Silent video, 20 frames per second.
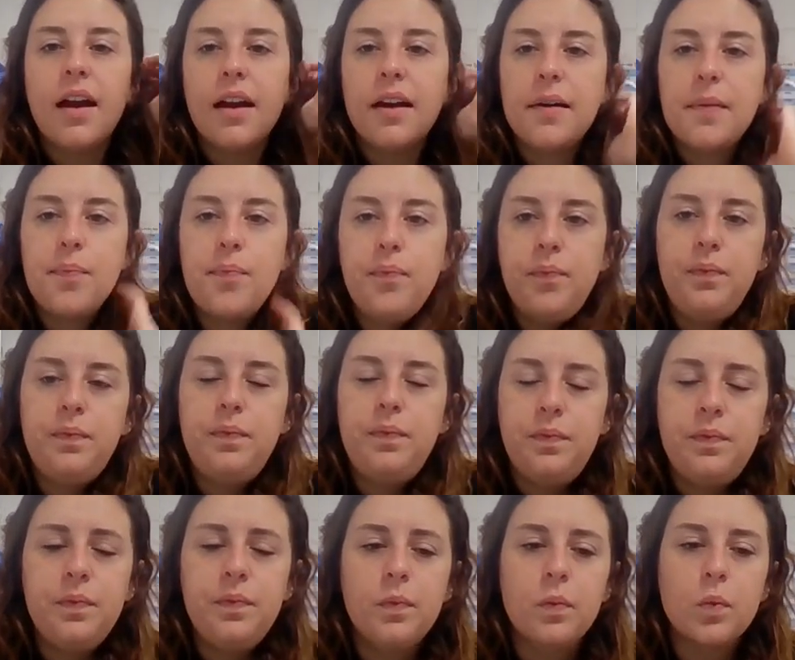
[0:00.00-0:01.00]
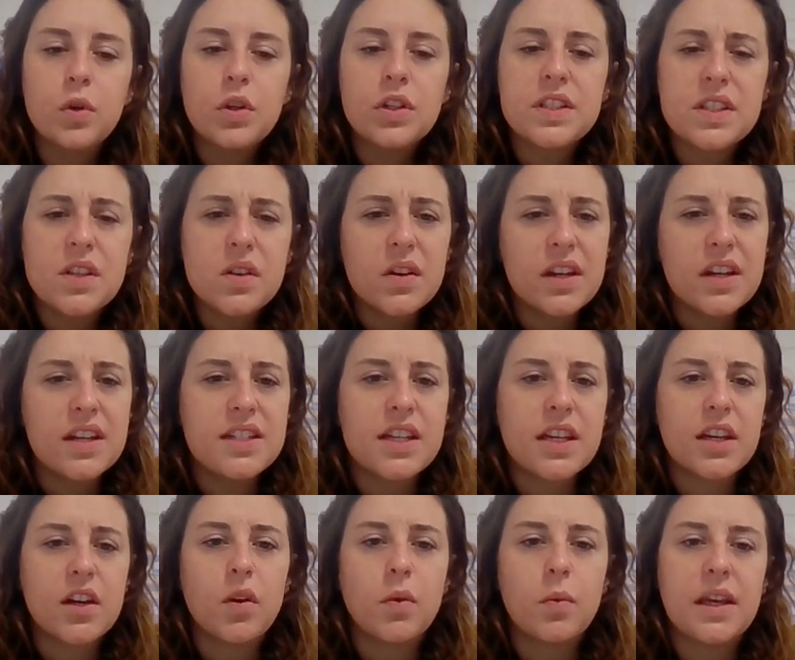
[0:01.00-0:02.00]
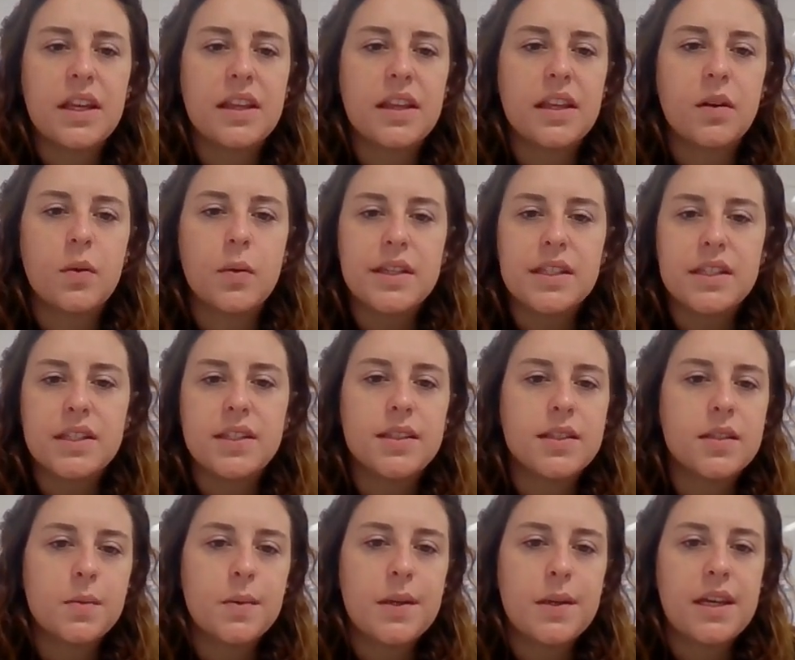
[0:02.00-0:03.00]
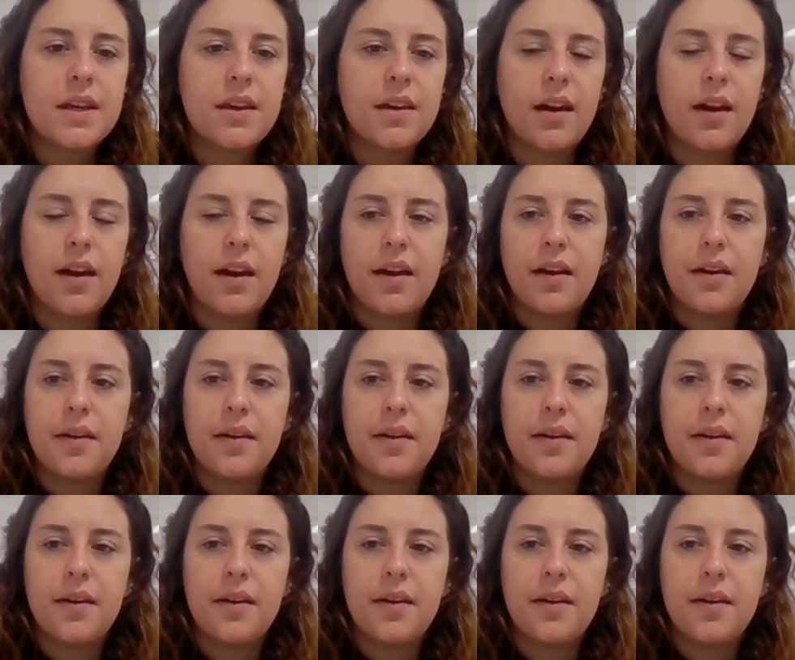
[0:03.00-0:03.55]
We're still going to take our weekly quiz this week.